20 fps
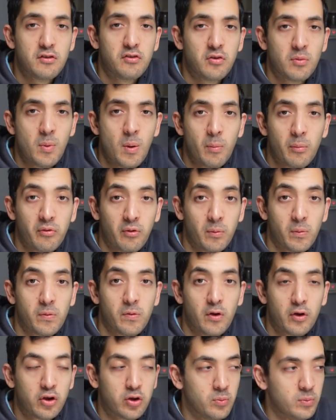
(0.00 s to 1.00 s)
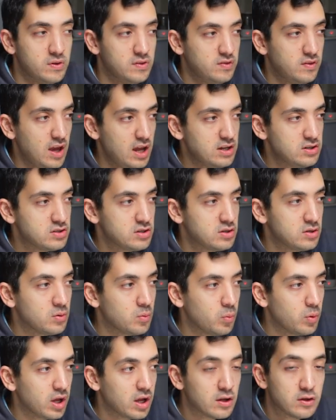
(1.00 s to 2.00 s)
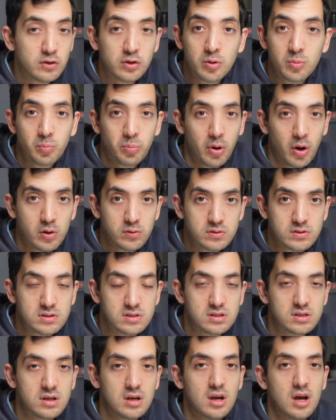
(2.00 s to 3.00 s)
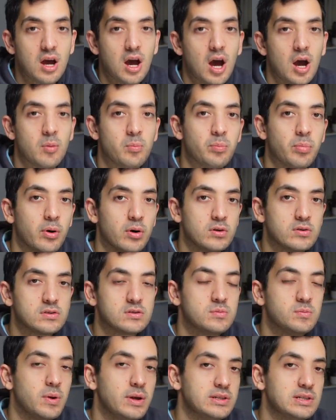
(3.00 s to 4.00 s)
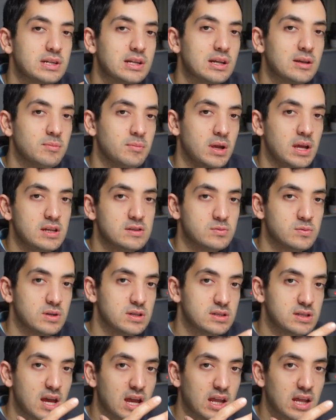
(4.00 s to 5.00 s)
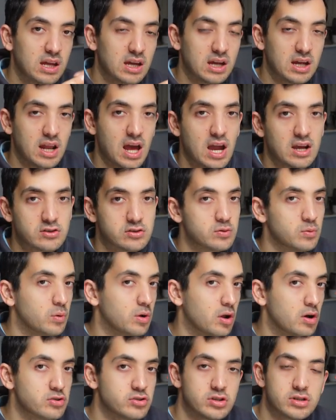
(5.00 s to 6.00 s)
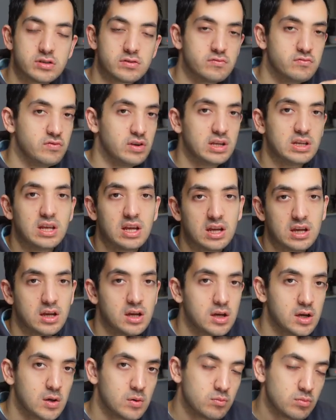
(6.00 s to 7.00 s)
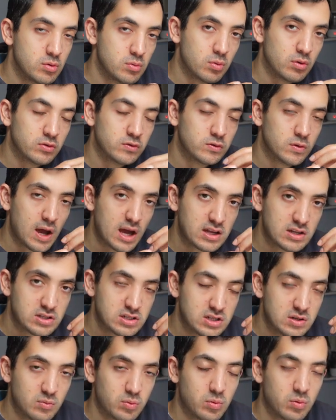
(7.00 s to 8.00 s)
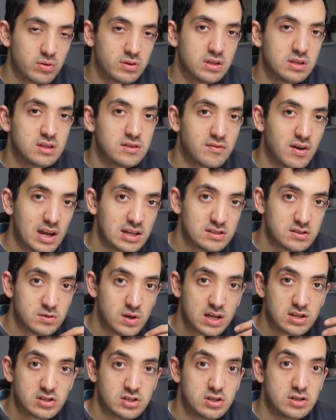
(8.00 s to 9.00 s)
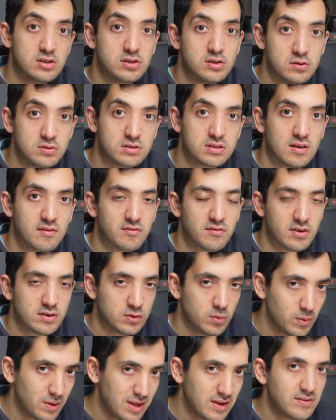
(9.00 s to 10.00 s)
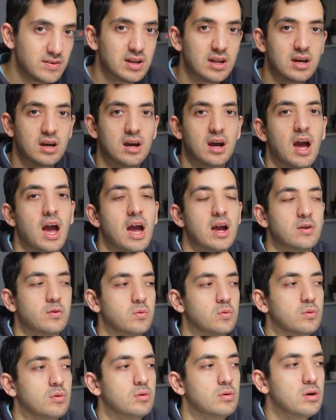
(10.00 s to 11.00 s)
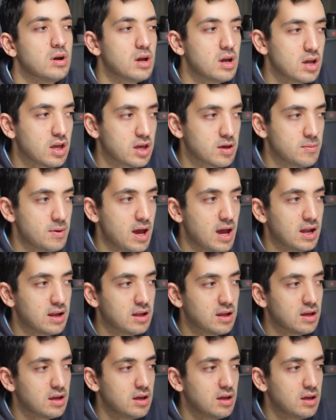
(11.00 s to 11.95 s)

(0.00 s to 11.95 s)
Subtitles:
if you remember from the documentation, we can do posts, and posts basically means we're taking an action. We're not just reading, we want the device to actually do something. So we're giving an actual command.